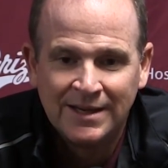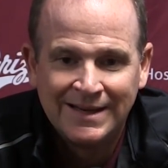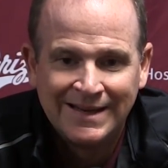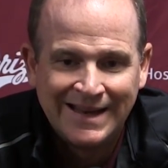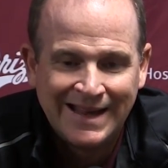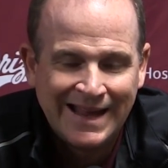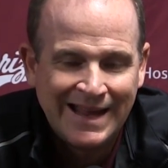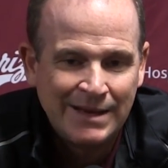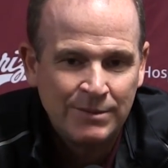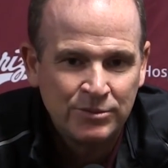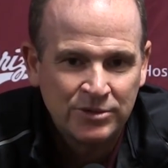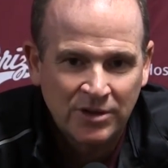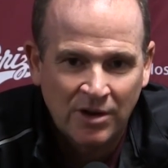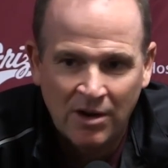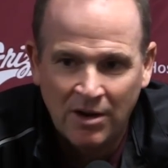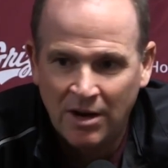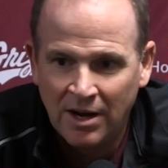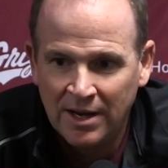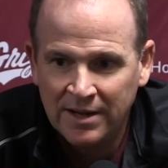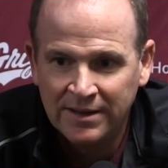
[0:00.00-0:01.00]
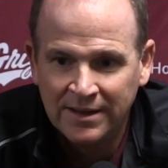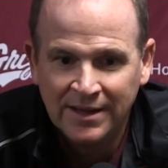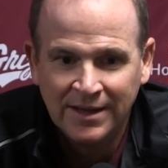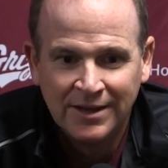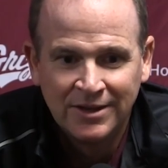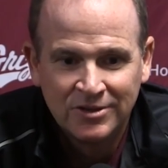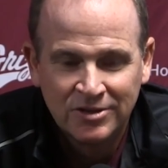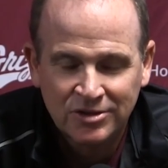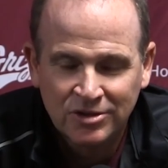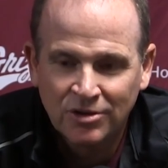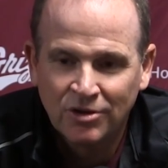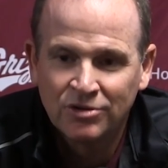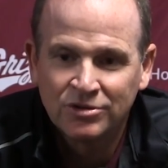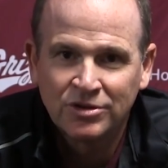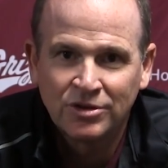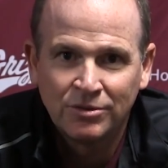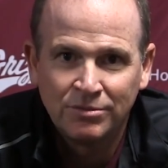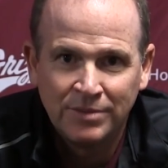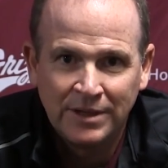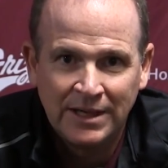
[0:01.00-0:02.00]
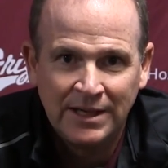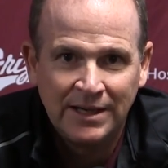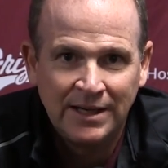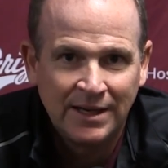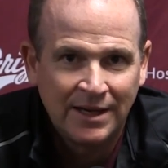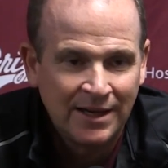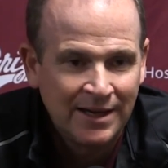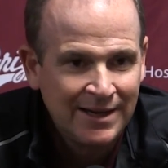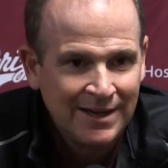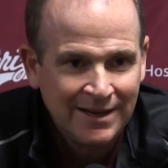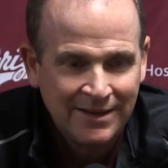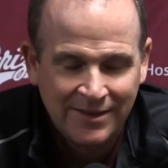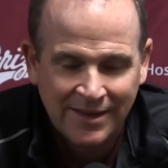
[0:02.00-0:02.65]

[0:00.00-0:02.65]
names on social media